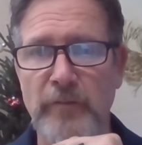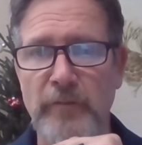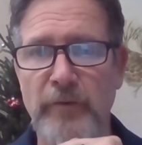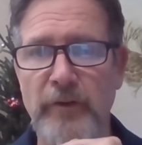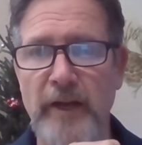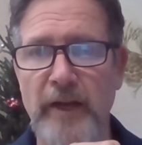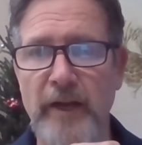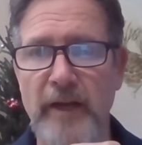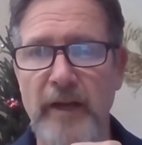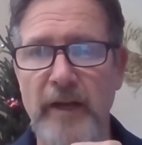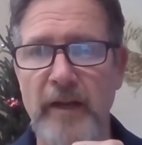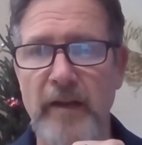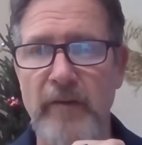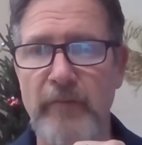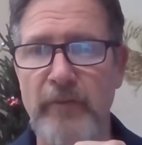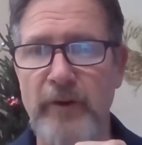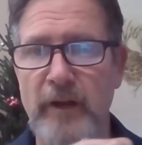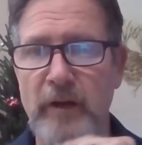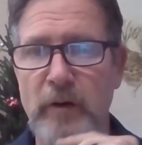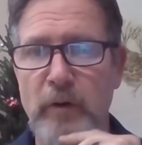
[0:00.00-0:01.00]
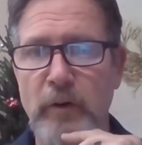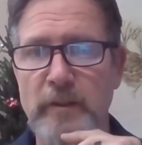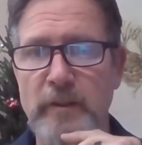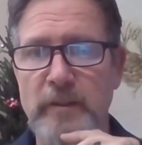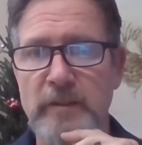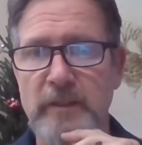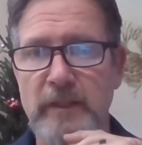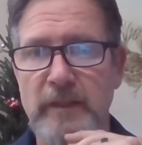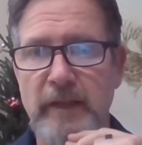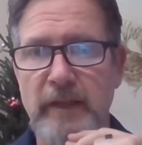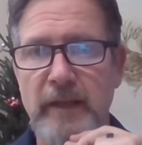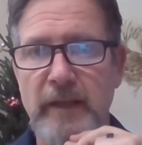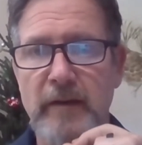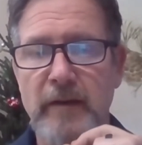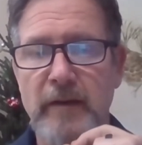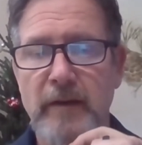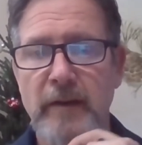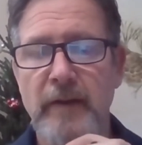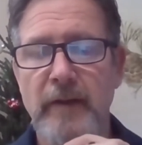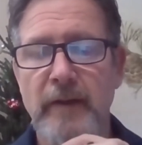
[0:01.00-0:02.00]
If you got questions at the end,
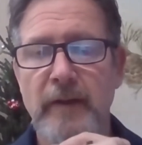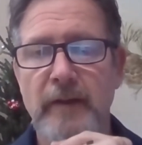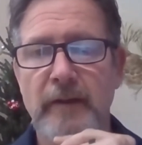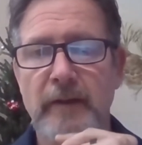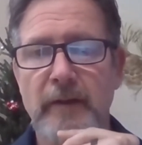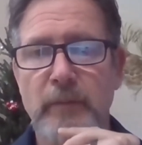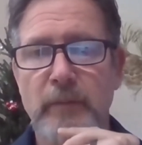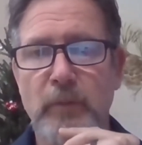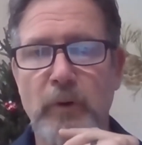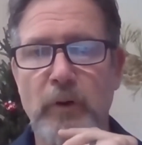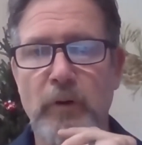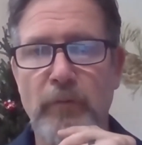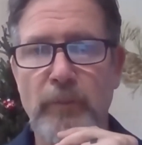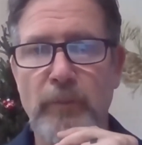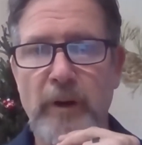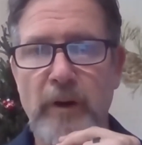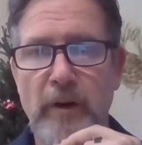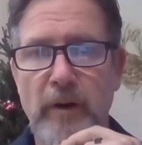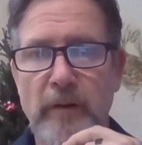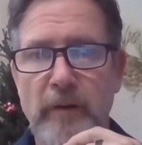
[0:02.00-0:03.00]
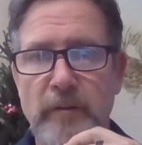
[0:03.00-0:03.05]
we'll go from there.